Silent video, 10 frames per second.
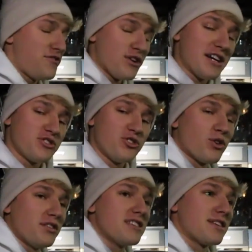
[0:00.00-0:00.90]
If you guys
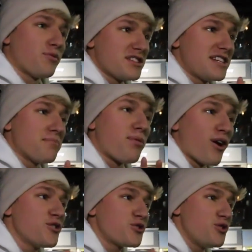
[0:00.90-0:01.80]
enjoyed this and wanna see a
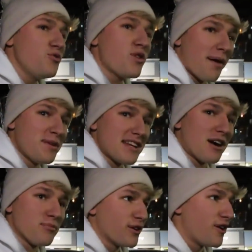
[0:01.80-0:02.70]
part two, comment
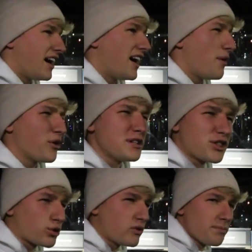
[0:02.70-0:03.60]
down below. Um, we only
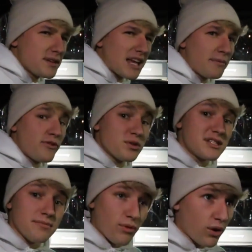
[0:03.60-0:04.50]
did three of them this time. If you wanna
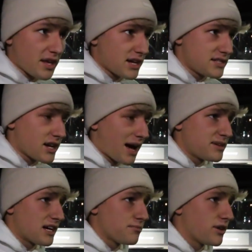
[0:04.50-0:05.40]
see more, like I said, comment
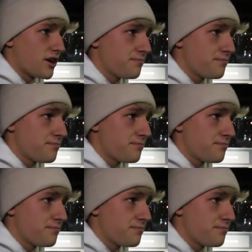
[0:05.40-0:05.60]
down below.